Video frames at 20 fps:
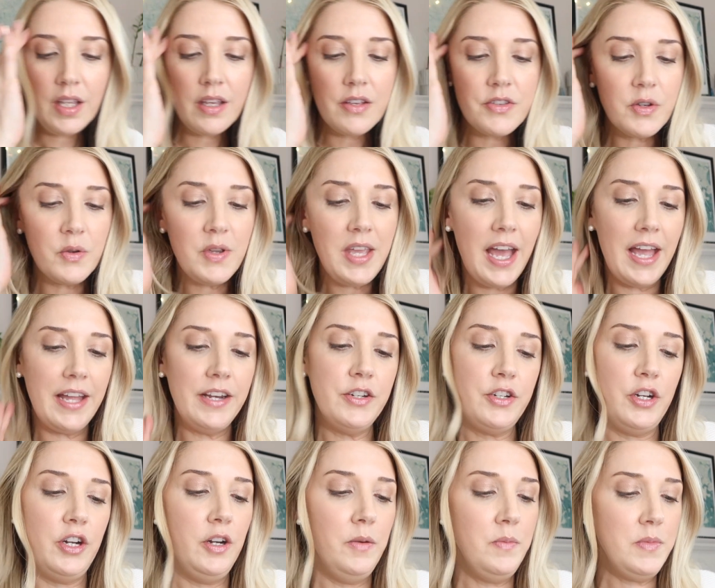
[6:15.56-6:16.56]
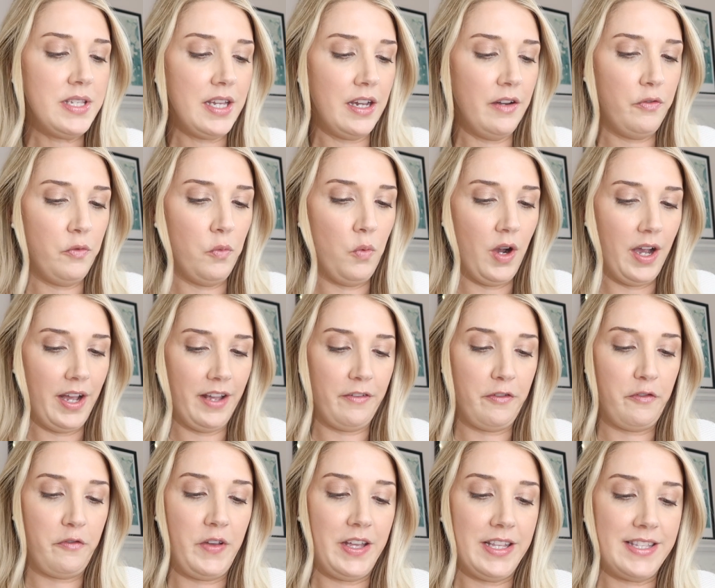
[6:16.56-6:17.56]
So yeah, in terms of what
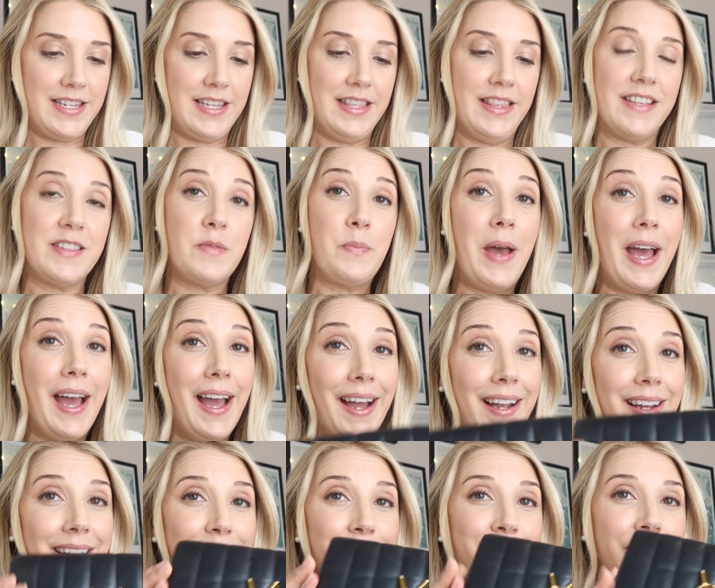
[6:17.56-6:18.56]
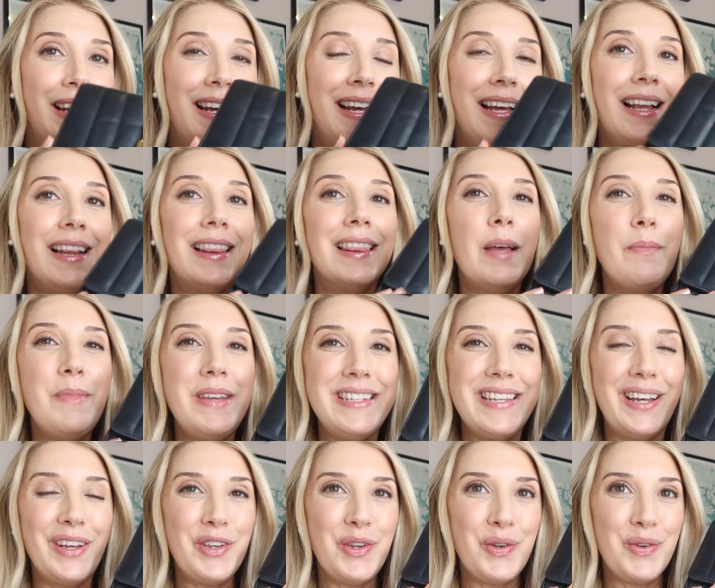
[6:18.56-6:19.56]
fits in this bag, let me
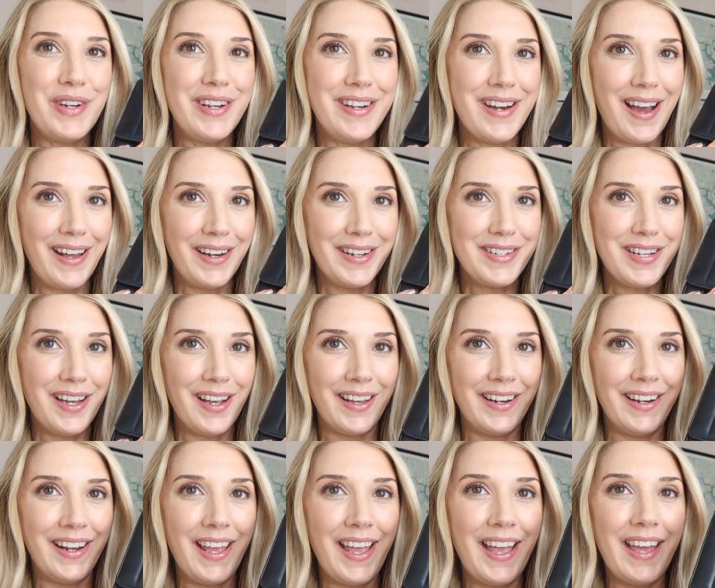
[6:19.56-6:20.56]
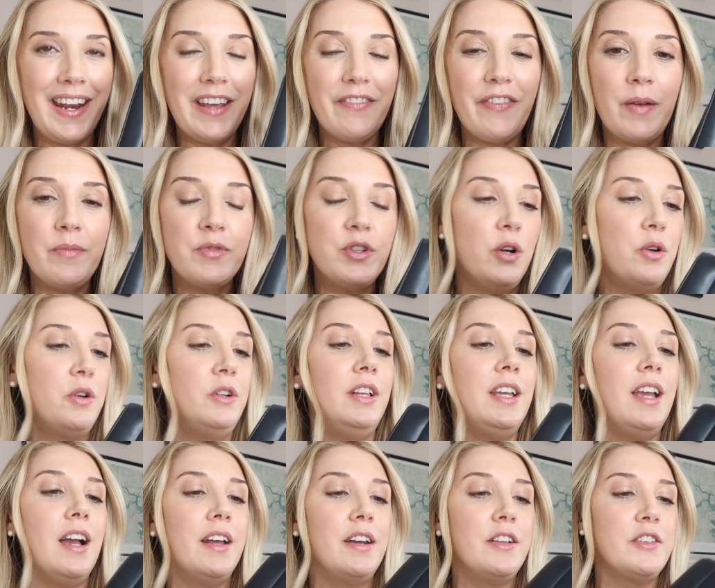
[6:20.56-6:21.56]
tell you, not a ton. And if I'm
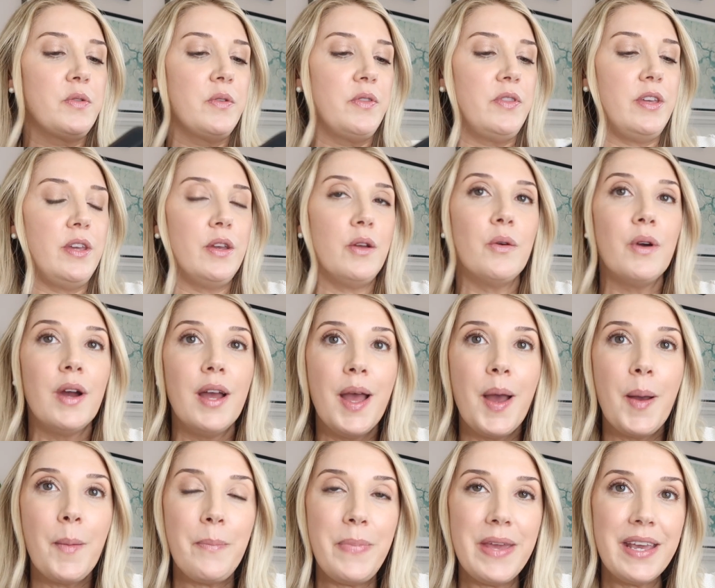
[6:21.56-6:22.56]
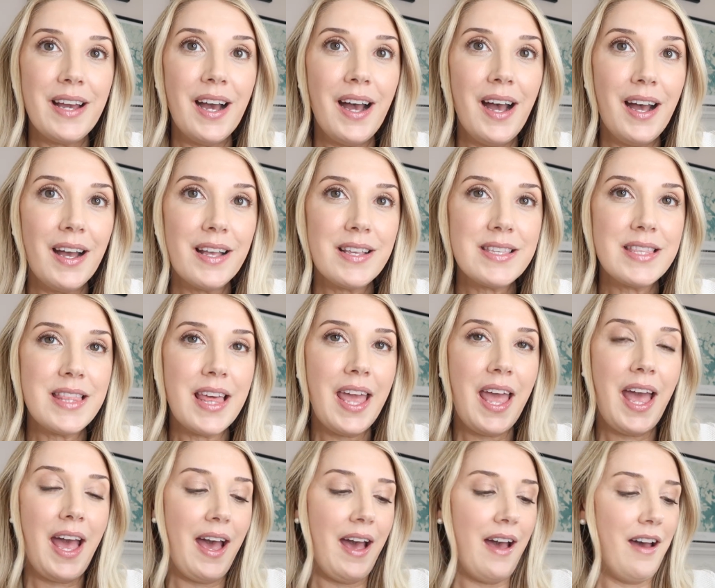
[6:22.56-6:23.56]
totally honest with you, because they
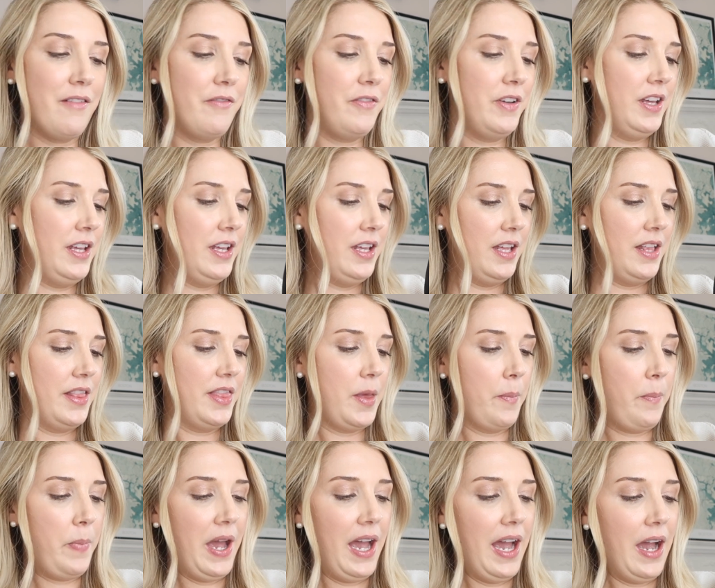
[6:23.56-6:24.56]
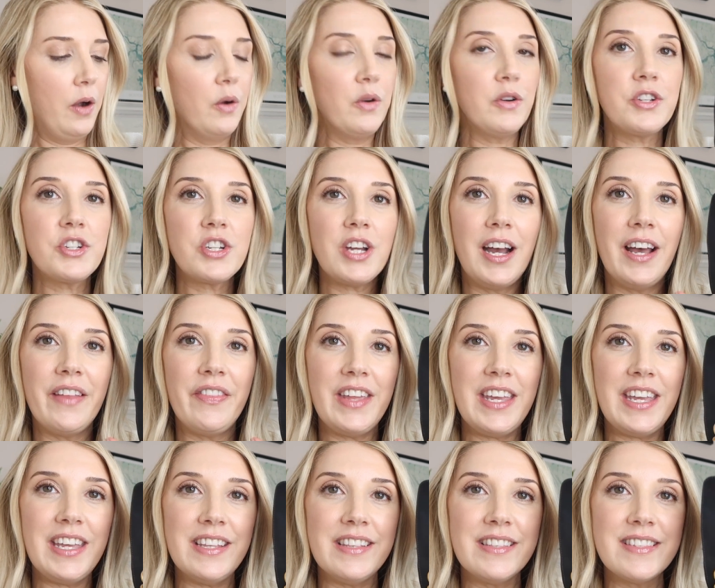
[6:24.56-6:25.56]
have the pouch on
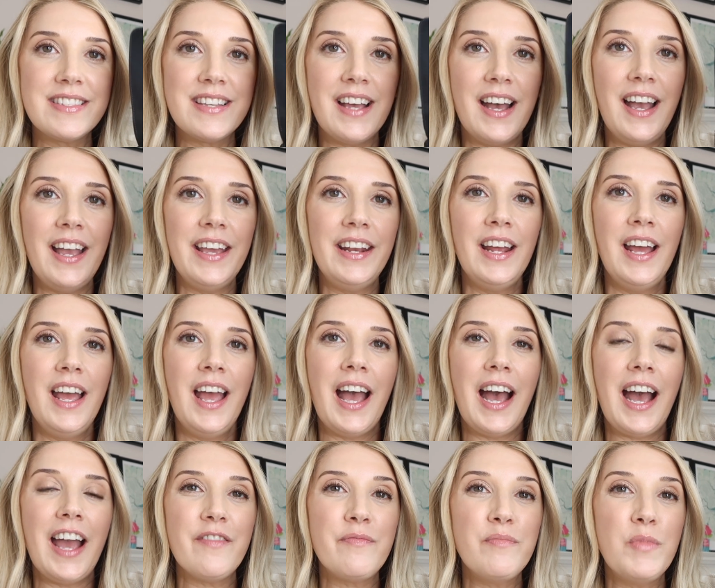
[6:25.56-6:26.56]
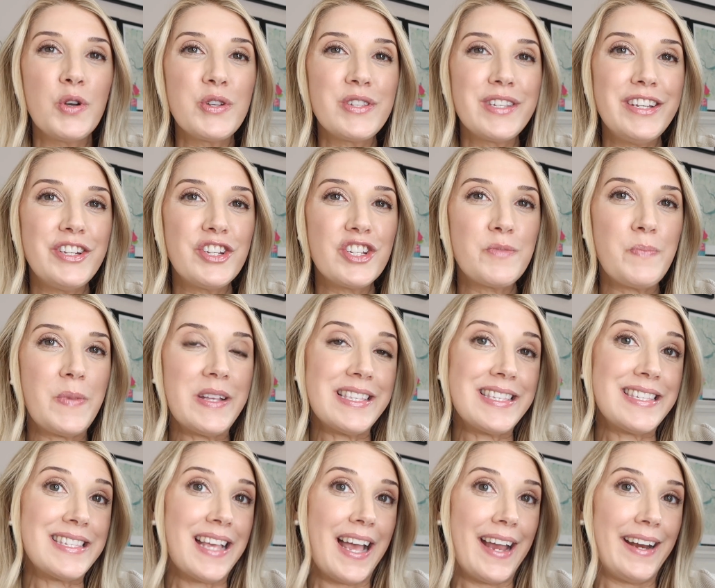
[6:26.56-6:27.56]
the inside, I've mostly just been
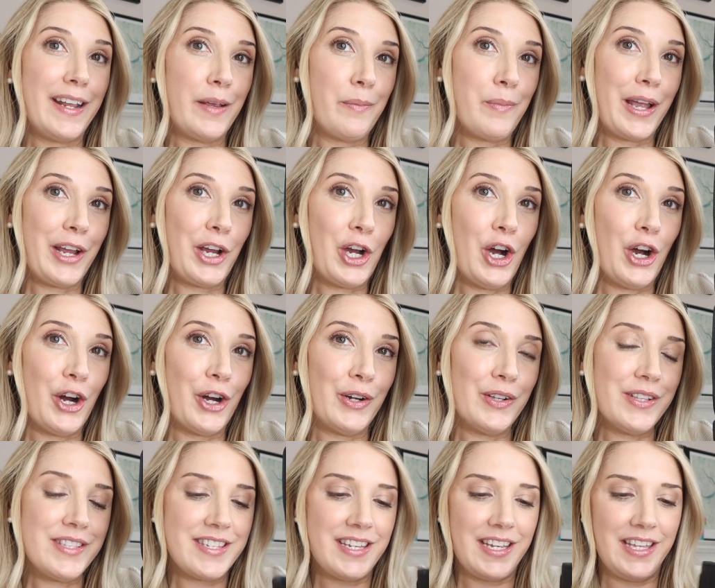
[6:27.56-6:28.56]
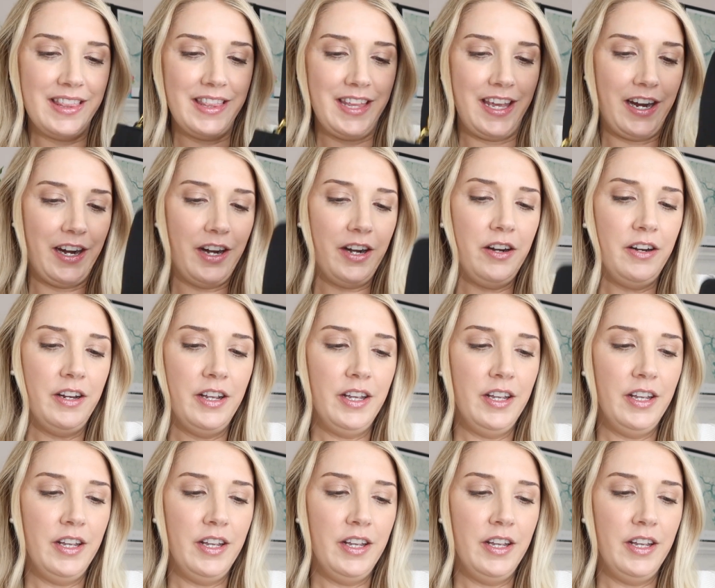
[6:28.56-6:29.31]
sliding my cards in there.